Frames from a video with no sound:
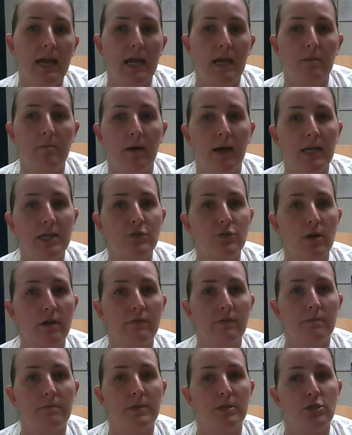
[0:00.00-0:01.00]
it might
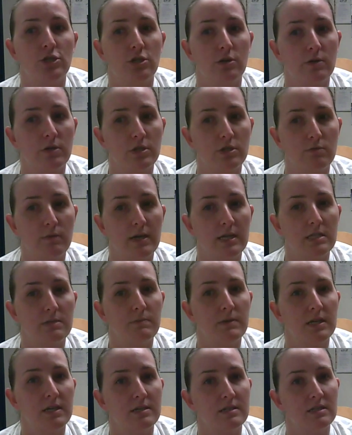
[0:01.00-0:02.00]
drive up insurance rates
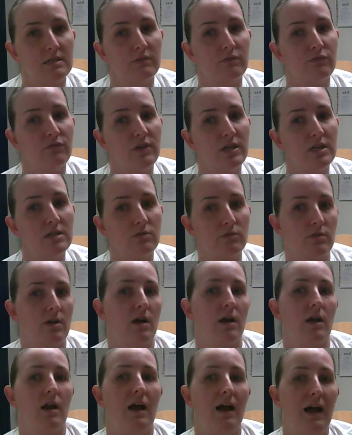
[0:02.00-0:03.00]
because the fees are
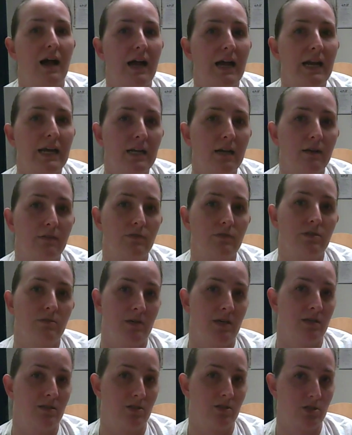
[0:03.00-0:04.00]
not high enough to
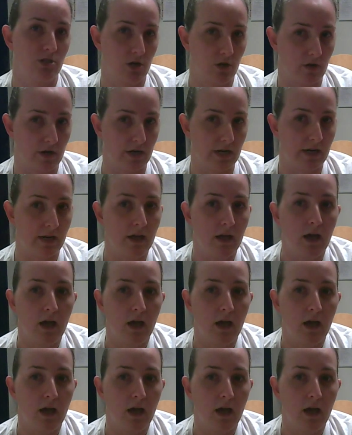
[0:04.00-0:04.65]
be a deterrent.